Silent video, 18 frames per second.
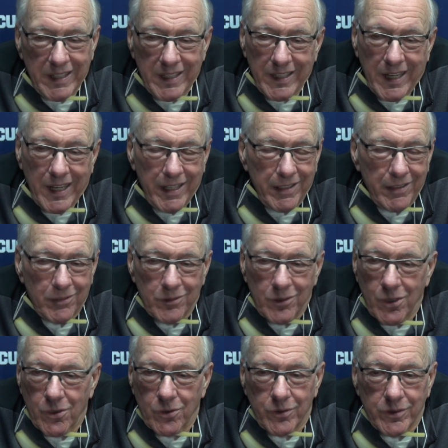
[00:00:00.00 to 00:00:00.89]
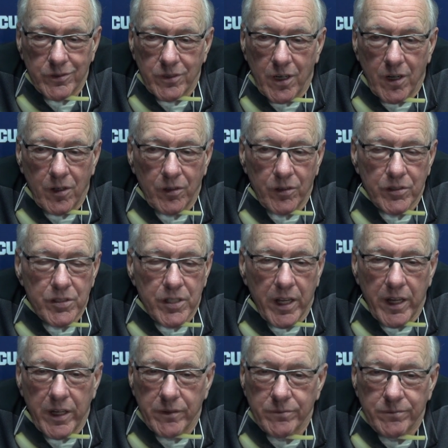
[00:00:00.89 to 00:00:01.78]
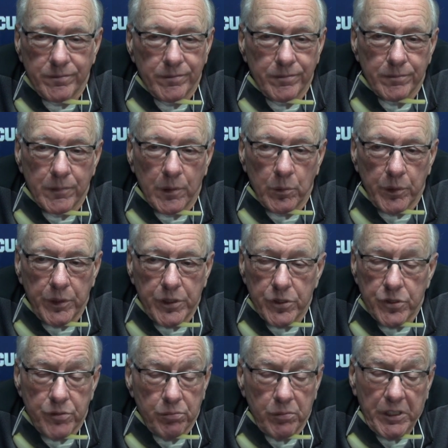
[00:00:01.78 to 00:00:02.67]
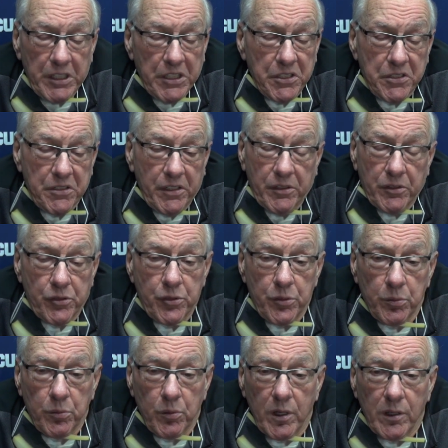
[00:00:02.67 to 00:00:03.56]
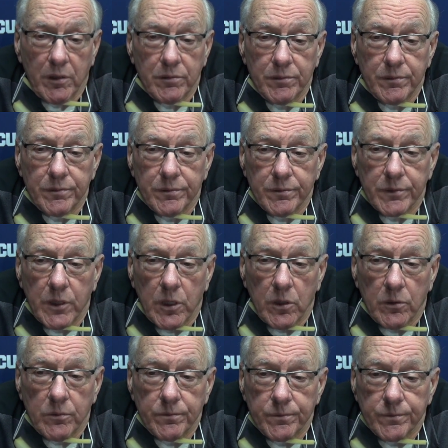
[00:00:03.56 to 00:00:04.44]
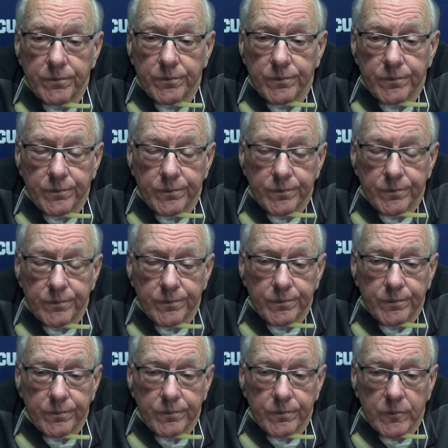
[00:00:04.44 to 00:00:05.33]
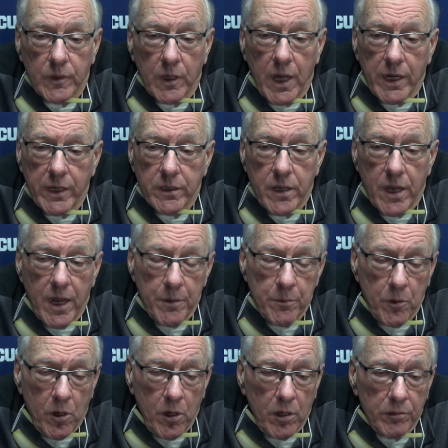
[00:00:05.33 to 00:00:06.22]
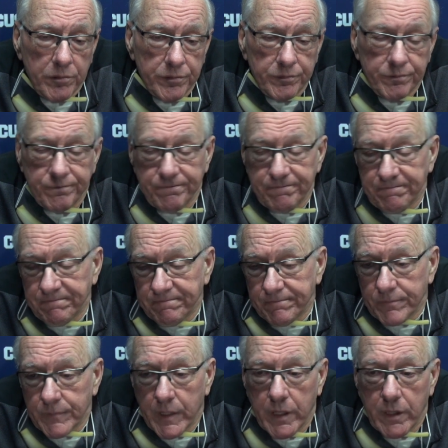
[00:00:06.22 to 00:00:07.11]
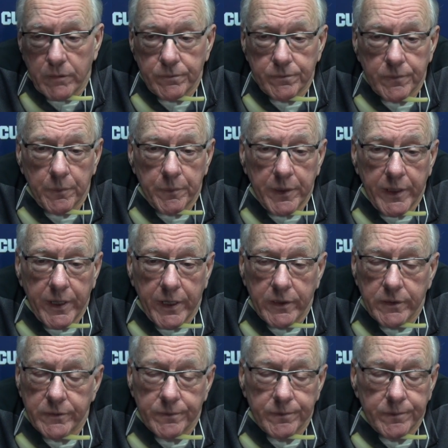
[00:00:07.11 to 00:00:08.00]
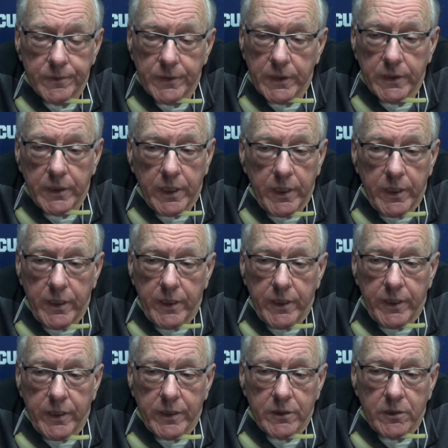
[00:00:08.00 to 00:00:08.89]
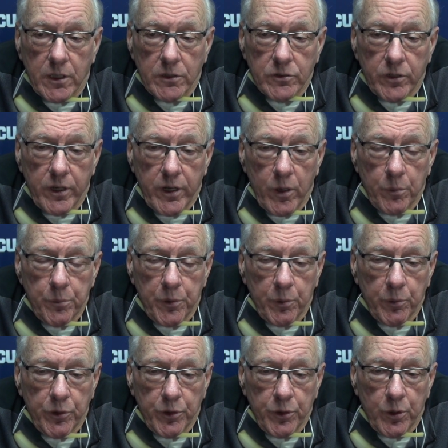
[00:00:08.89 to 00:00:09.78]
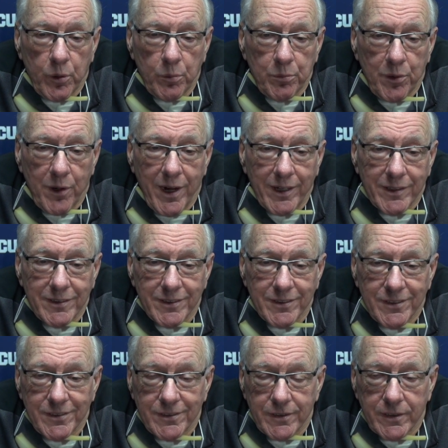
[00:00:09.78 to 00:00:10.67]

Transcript: I don't know. It's hard to say. But we just didn't shoot well, you know. A lot of time off. You know, I mean, it doesn't help you when you don't practice.